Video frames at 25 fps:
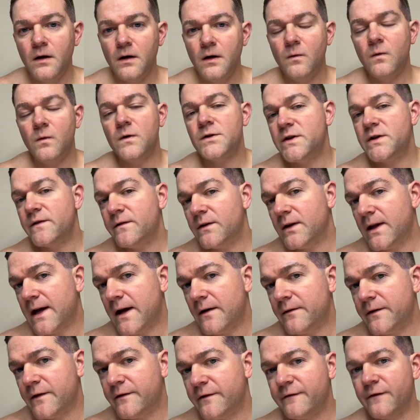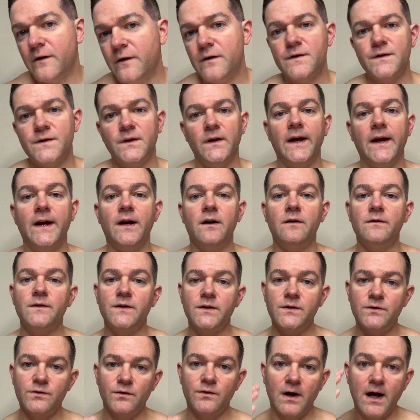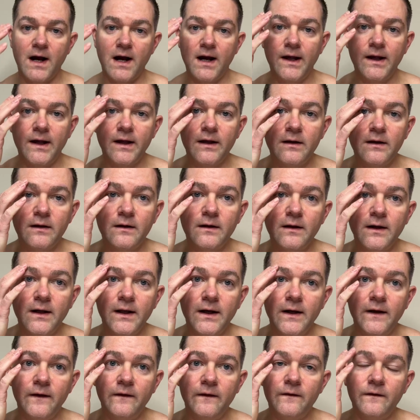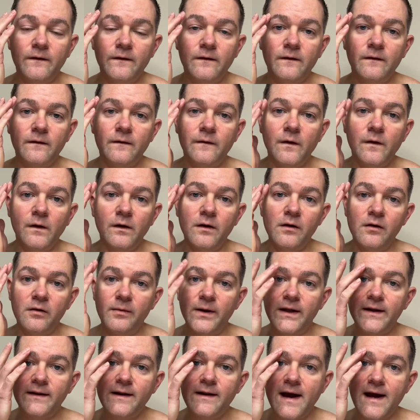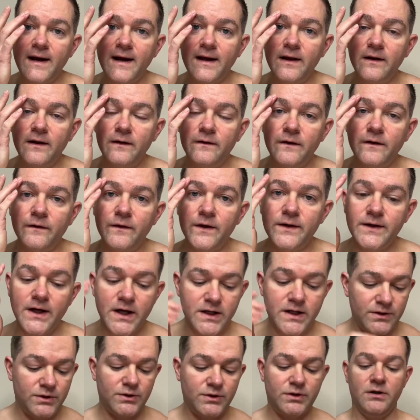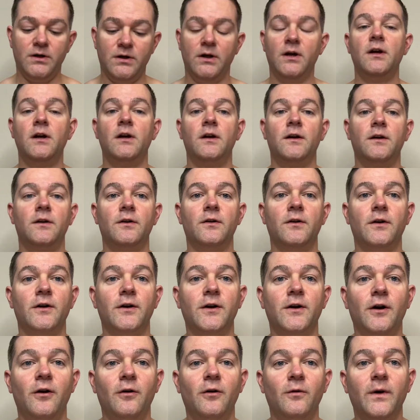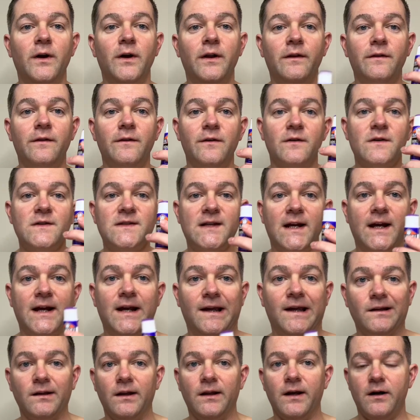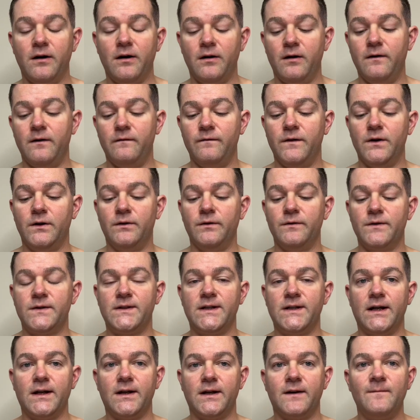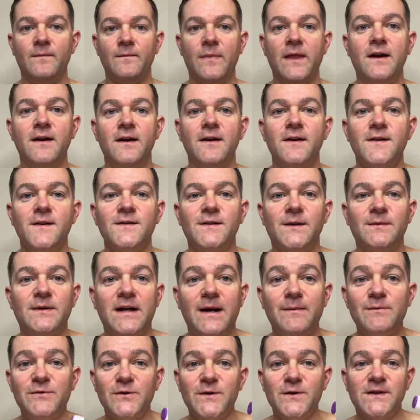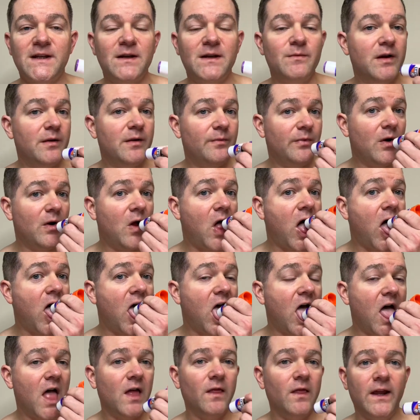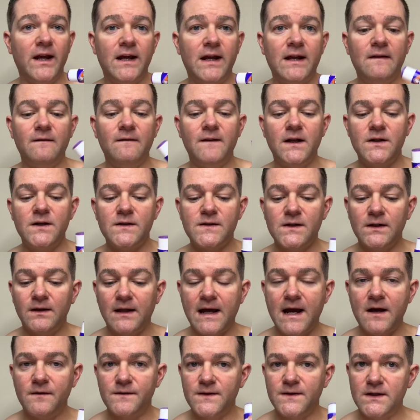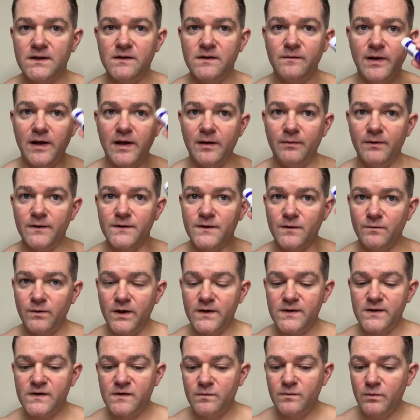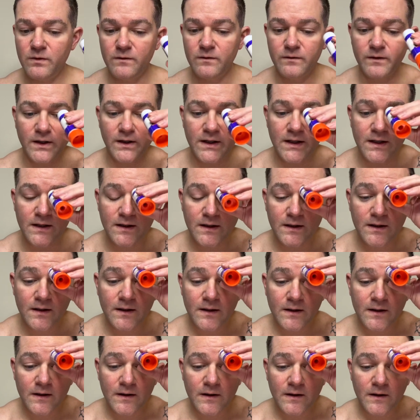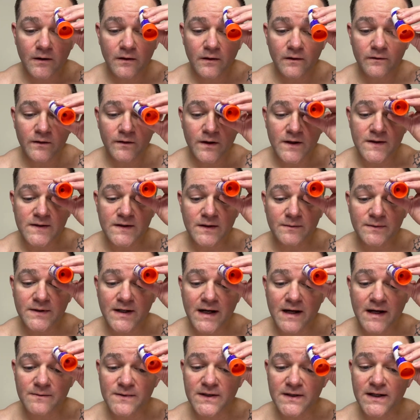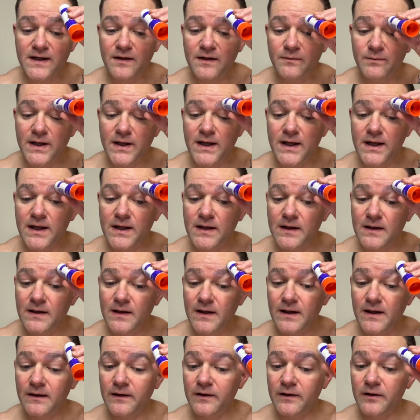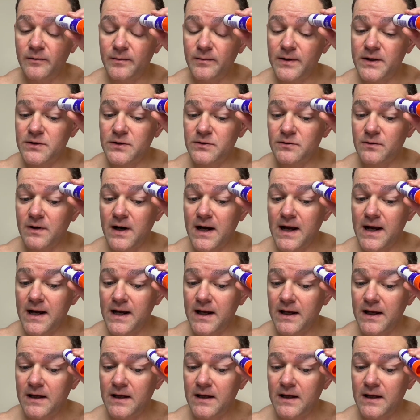Once you've allowed the first layer to dry and it's still a little bit tacky to the touch, you're gonna go with your second layer of the glue stick. Sometimes you'll see people lick it. That just allows it to be able to run smoothly over, because sometimes it can be a little bit dry